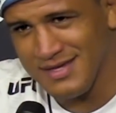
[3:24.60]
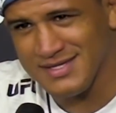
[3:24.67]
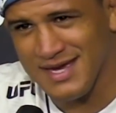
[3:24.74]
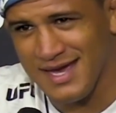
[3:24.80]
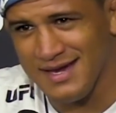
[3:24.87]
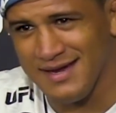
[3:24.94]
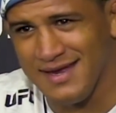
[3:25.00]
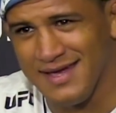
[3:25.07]
it's
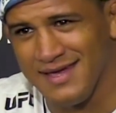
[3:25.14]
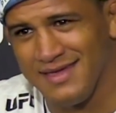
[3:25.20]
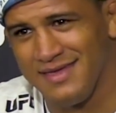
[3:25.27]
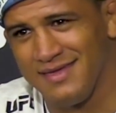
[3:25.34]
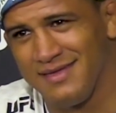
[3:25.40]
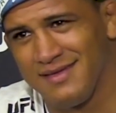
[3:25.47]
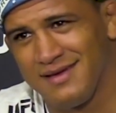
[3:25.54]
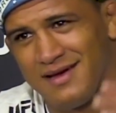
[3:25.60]
kind of like
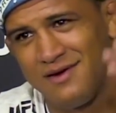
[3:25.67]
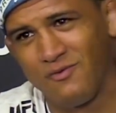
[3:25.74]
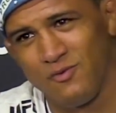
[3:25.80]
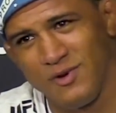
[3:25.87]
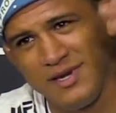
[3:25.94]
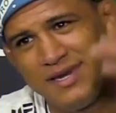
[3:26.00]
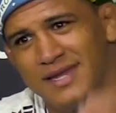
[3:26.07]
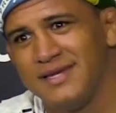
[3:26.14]
a
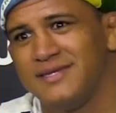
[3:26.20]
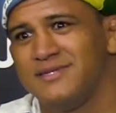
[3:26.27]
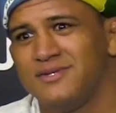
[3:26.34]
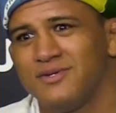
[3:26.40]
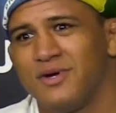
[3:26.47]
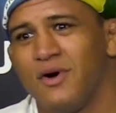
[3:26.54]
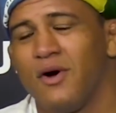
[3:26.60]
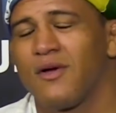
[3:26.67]
release.
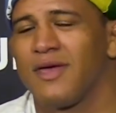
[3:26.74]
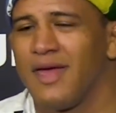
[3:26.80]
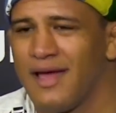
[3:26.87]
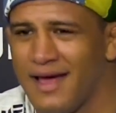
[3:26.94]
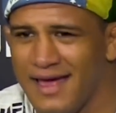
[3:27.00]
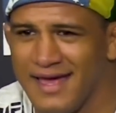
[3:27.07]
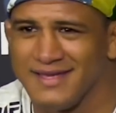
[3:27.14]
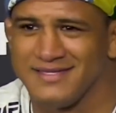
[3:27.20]
You know, okay,
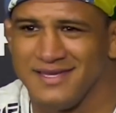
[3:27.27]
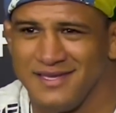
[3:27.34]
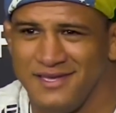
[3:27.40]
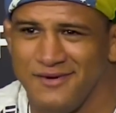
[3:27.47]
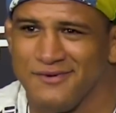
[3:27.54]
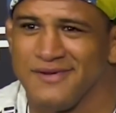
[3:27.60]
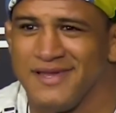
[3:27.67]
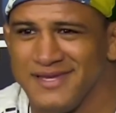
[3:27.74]
I
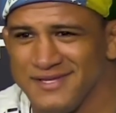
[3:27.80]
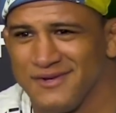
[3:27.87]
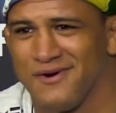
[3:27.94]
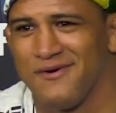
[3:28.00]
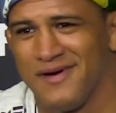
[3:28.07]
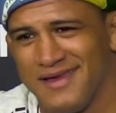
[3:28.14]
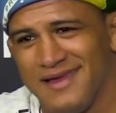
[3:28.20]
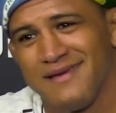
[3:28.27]
execute. Let's
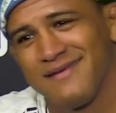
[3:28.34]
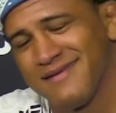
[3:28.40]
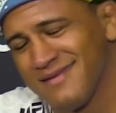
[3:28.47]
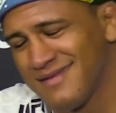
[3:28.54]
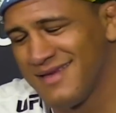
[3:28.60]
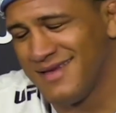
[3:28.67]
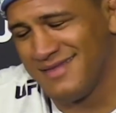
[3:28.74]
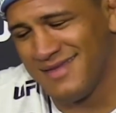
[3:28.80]
go. And
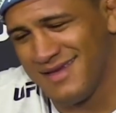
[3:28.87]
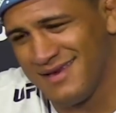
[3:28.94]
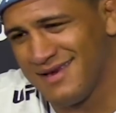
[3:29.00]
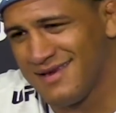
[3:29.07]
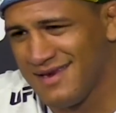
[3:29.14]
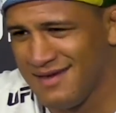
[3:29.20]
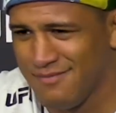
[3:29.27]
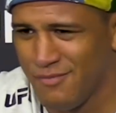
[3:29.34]
then and
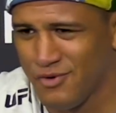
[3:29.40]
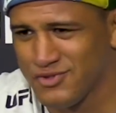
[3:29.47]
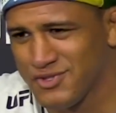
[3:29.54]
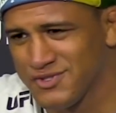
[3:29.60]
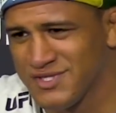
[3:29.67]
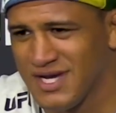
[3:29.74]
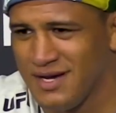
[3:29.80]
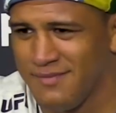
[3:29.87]
then
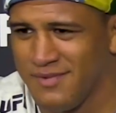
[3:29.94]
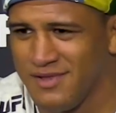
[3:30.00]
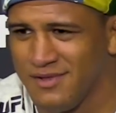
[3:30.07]
emotions come